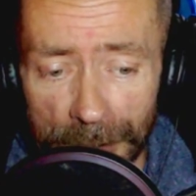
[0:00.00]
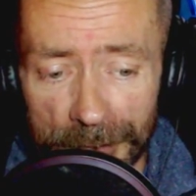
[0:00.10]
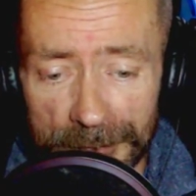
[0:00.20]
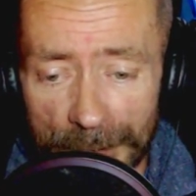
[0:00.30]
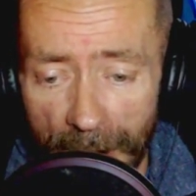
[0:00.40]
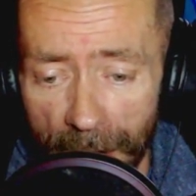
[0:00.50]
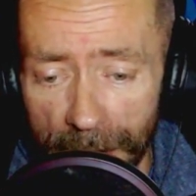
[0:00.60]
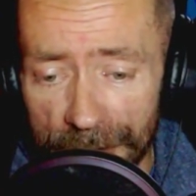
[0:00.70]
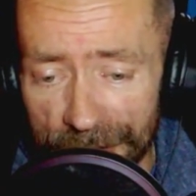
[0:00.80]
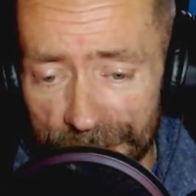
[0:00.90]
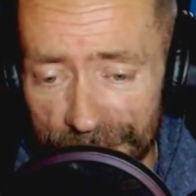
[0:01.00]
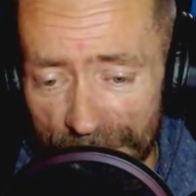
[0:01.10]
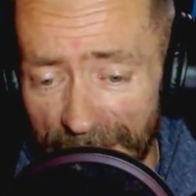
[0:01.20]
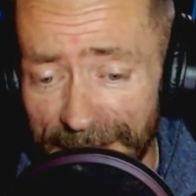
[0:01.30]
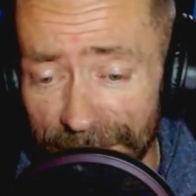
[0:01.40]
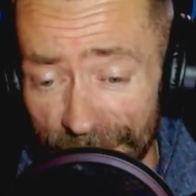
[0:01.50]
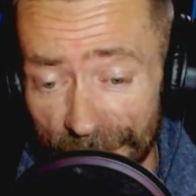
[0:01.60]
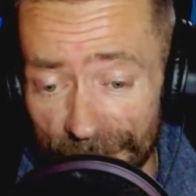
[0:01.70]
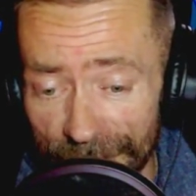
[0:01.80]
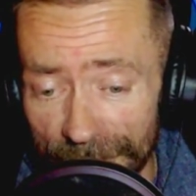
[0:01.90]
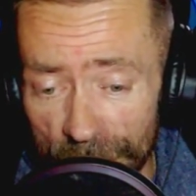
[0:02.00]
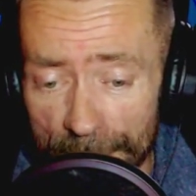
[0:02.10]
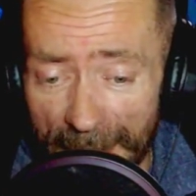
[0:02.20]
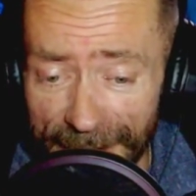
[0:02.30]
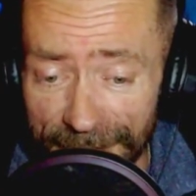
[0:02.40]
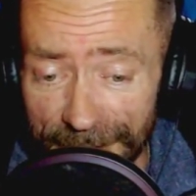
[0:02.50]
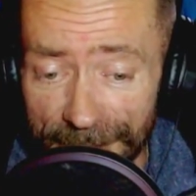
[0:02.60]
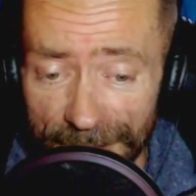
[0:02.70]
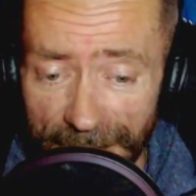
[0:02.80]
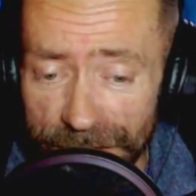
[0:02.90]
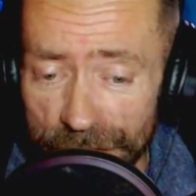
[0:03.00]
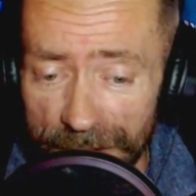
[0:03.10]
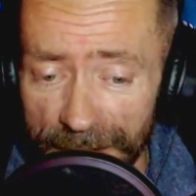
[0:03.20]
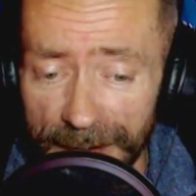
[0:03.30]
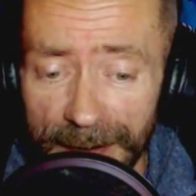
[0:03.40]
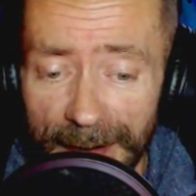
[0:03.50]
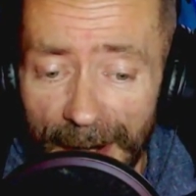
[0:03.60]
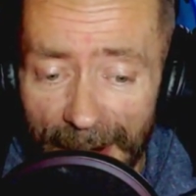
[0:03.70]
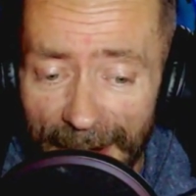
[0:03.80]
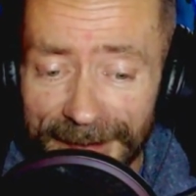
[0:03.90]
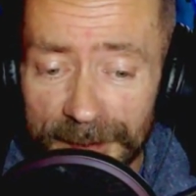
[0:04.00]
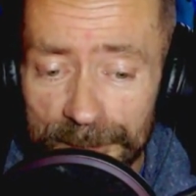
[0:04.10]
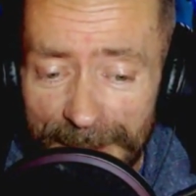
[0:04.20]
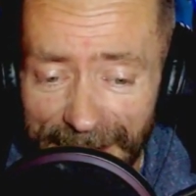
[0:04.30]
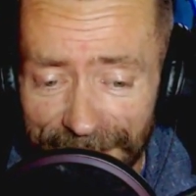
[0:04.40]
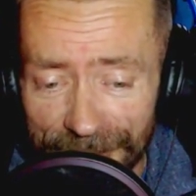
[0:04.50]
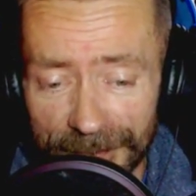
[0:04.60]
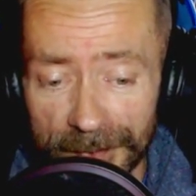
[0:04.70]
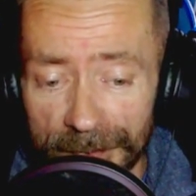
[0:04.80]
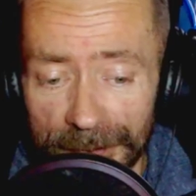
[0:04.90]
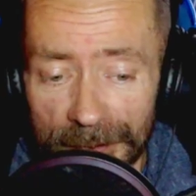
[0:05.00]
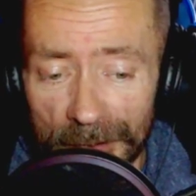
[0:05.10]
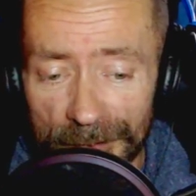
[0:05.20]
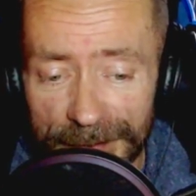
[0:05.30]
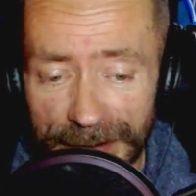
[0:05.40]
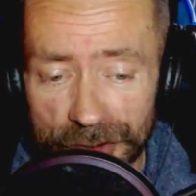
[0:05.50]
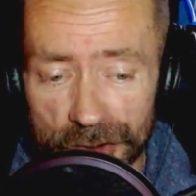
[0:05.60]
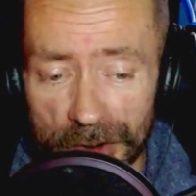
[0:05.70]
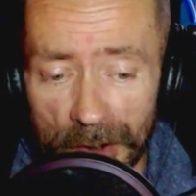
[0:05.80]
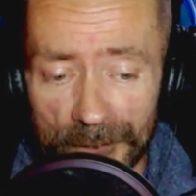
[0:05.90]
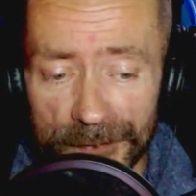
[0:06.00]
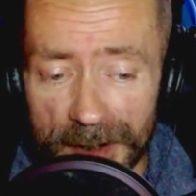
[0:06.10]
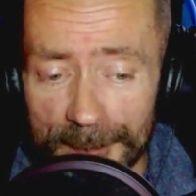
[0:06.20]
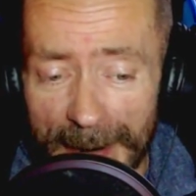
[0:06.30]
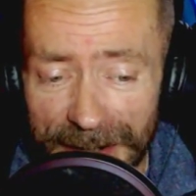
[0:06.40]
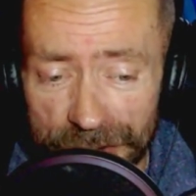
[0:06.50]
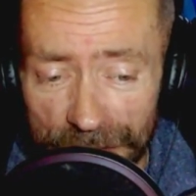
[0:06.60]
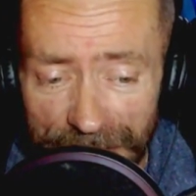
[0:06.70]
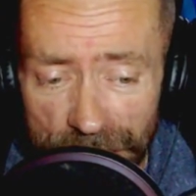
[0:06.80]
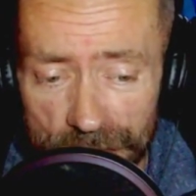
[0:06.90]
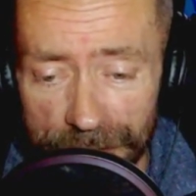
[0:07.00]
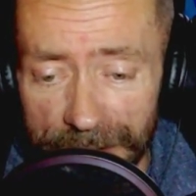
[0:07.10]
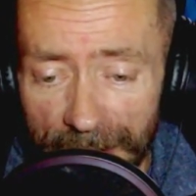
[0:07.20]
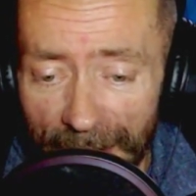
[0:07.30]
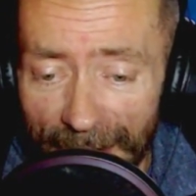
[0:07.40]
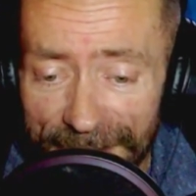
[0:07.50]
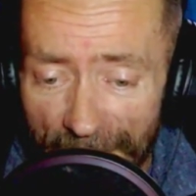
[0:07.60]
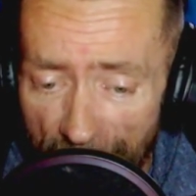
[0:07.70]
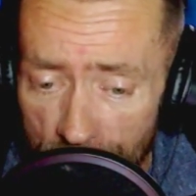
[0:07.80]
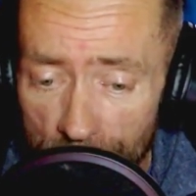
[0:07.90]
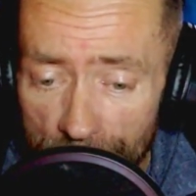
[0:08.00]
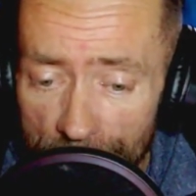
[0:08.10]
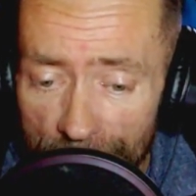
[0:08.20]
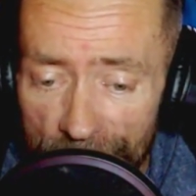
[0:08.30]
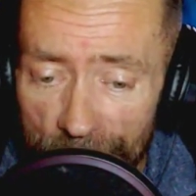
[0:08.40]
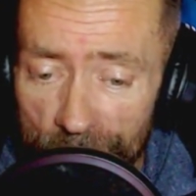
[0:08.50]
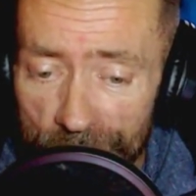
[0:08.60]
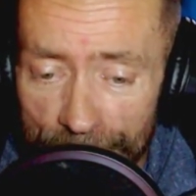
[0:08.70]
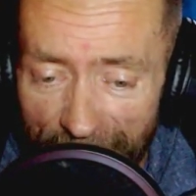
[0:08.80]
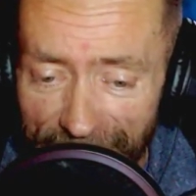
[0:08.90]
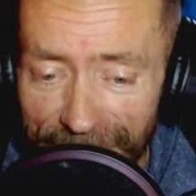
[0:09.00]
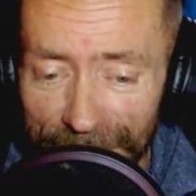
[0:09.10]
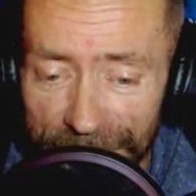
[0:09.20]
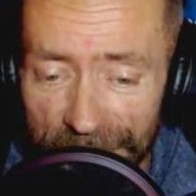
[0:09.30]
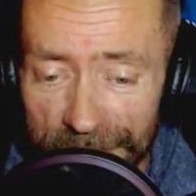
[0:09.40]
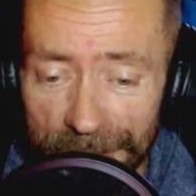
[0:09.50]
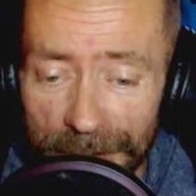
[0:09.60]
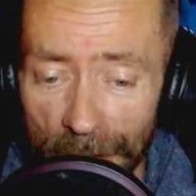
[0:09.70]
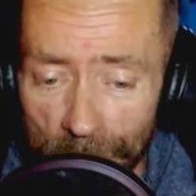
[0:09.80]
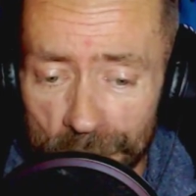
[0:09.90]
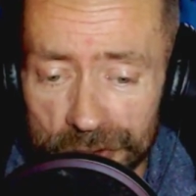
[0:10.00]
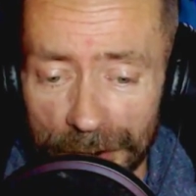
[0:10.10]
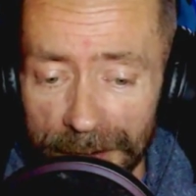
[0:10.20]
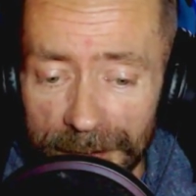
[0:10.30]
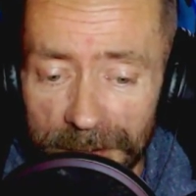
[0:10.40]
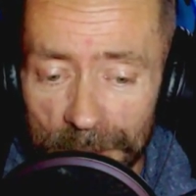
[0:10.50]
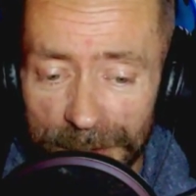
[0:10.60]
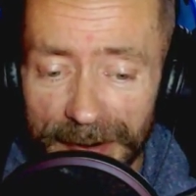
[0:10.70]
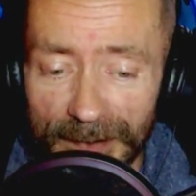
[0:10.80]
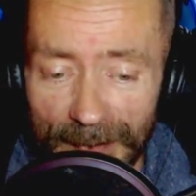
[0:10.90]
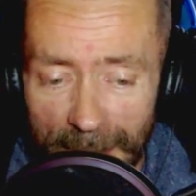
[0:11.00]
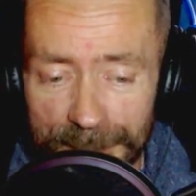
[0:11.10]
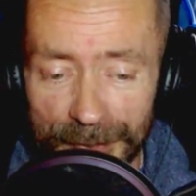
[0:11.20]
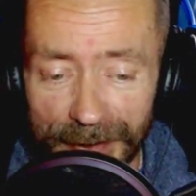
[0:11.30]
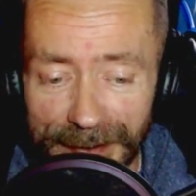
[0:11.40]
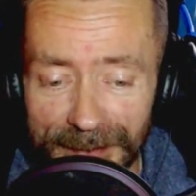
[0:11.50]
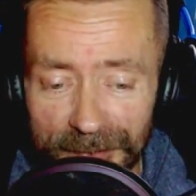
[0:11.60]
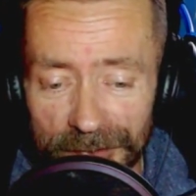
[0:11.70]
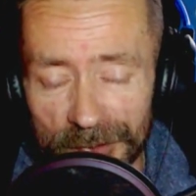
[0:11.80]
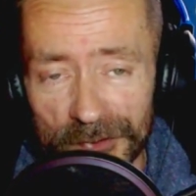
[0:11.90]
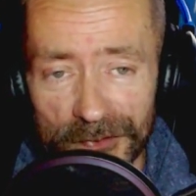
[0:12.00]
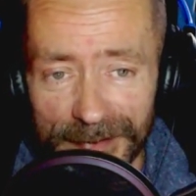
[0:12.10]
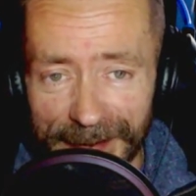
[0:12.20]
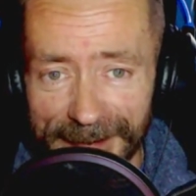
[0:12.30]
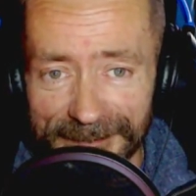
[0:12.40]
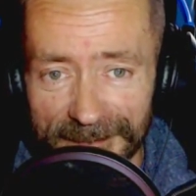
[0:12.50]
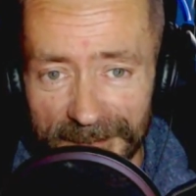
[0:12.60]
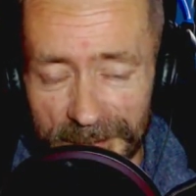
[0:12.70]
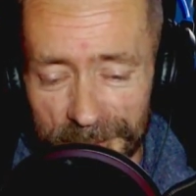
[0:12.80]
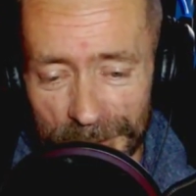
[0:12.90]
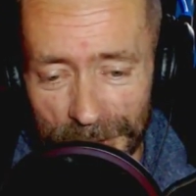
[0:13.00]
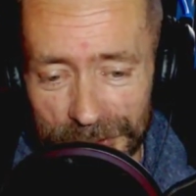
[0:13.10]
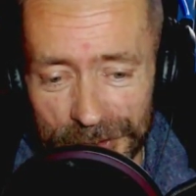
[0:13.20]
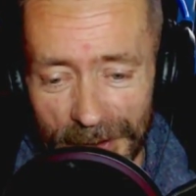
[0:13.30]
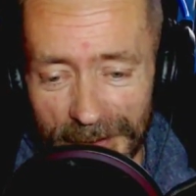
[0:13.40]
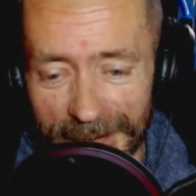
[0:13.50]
of arts, sciences, humanities, engineering, and medicine on the nature of the imagination and how, through speculative culture, we collaborate to create the future.